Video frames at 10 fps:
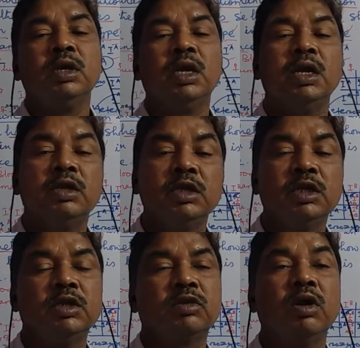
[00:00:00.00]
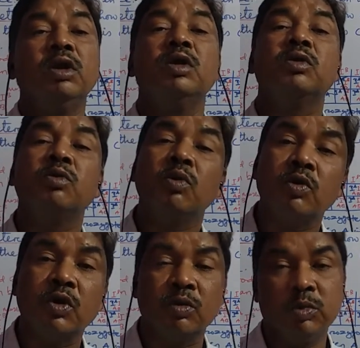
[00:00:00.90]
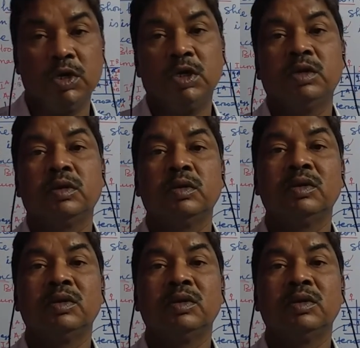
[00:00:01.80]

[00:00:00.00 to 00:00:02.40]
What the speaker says: and this is called codominance.